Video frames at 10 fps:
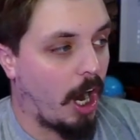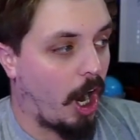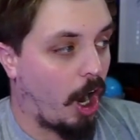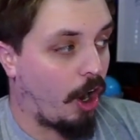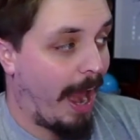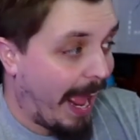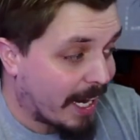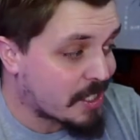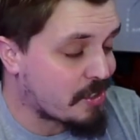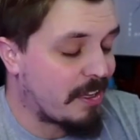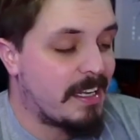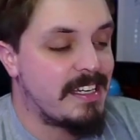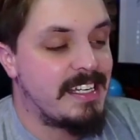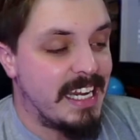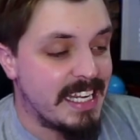are actually
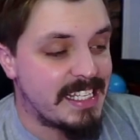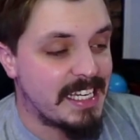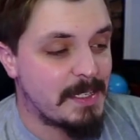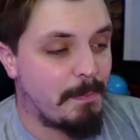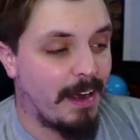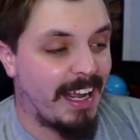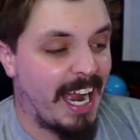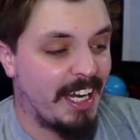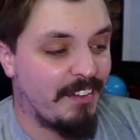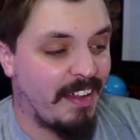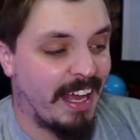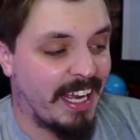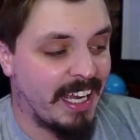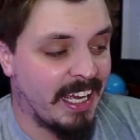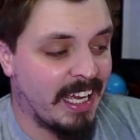decent, but kind of
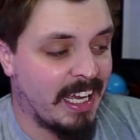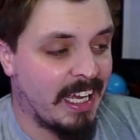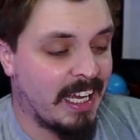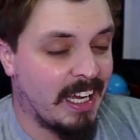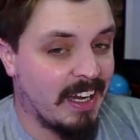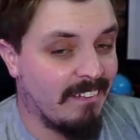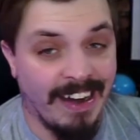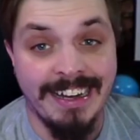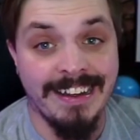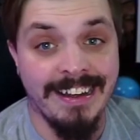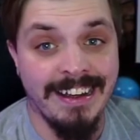like, what?